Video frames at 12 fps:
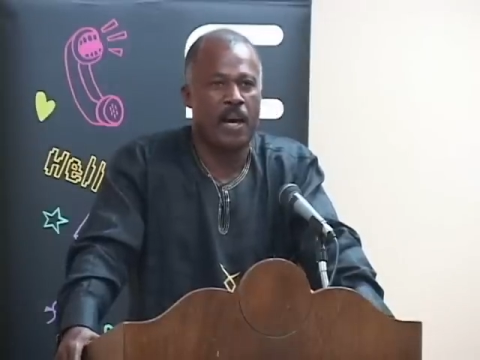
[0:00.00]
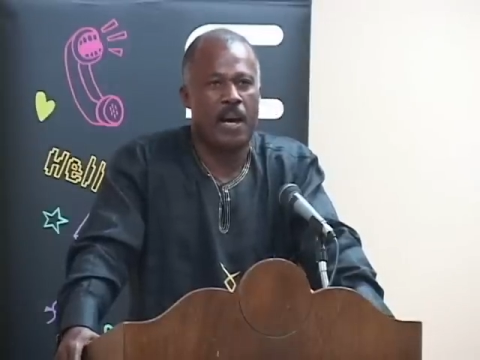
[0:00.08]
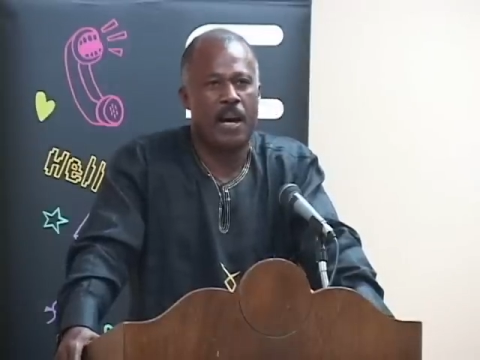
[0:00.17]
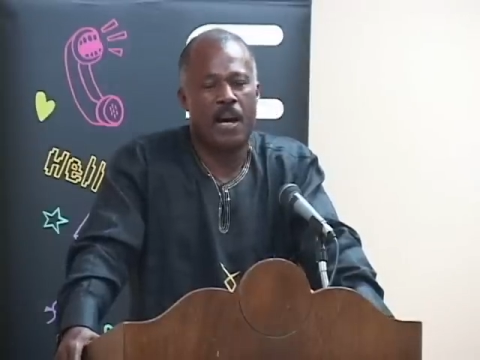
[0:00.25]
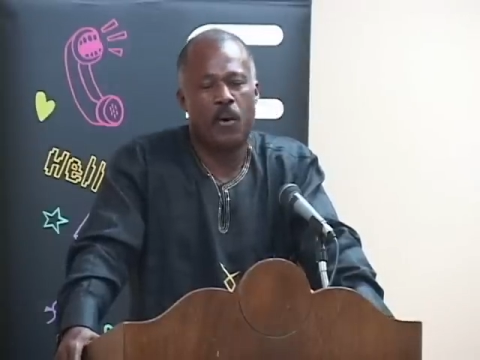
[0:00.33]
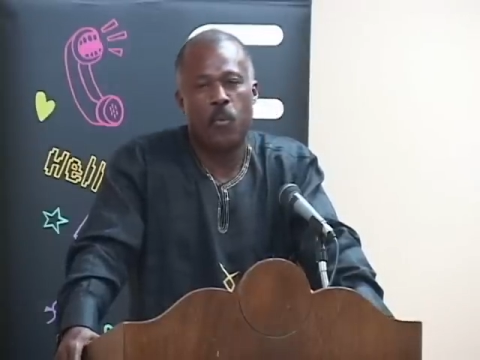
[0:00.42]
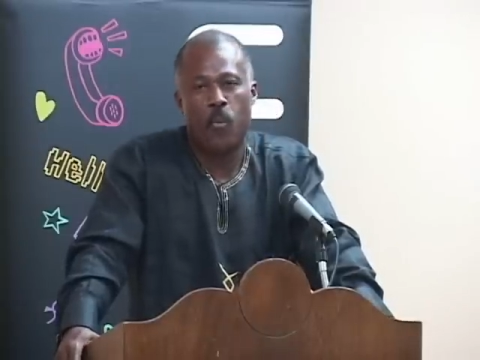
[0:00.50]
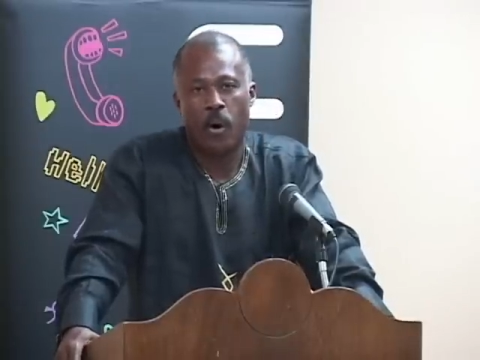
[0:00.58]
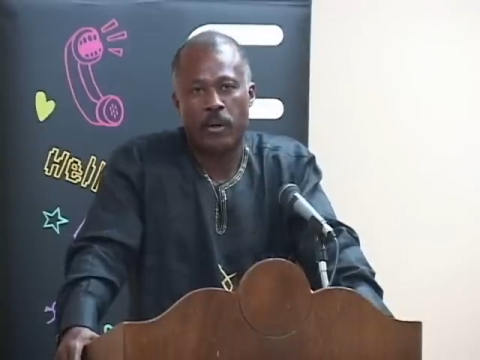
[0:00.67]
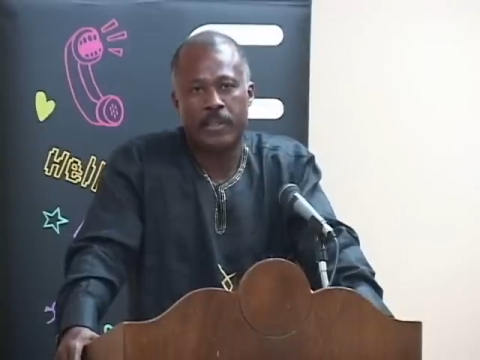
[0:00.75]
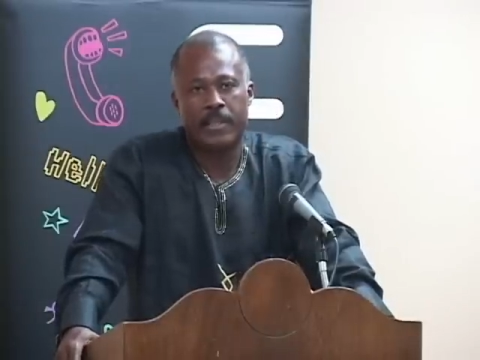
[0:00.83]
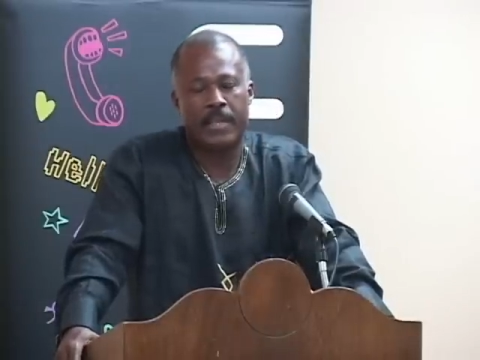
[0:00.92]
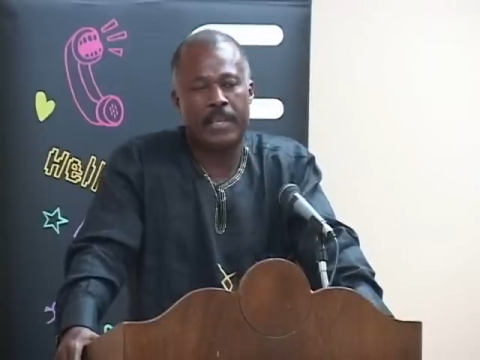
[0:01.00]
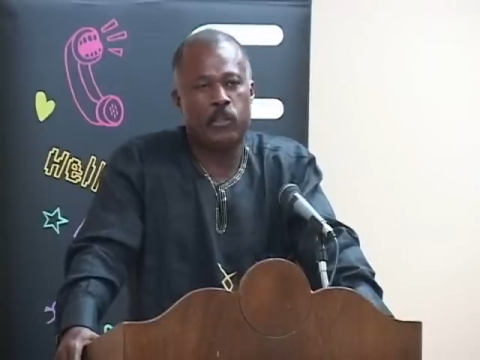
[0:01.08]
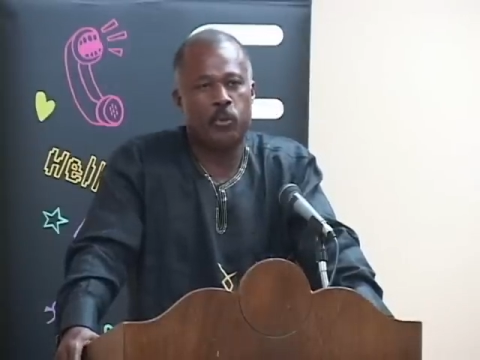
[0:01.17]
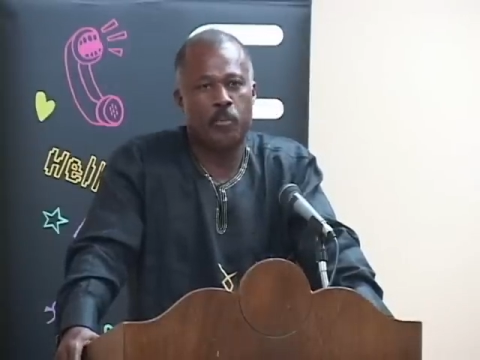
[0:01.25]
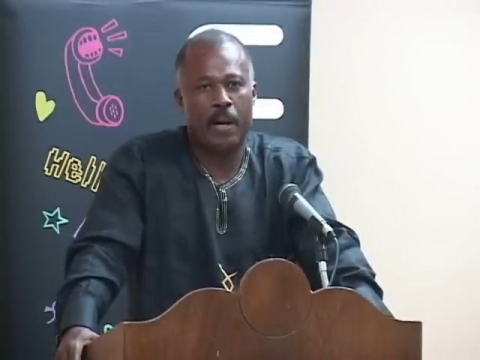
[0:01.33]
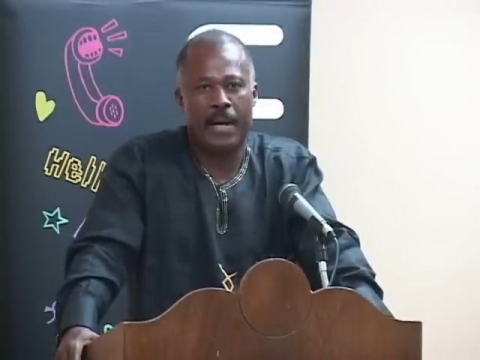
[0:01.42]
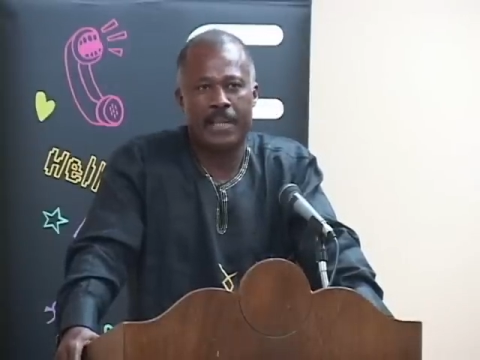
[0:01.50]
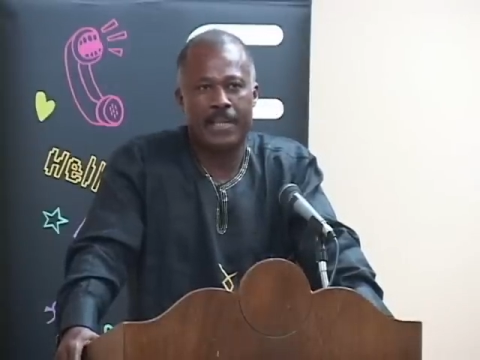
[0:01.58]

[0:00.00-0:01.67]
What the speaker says: won in Dubai,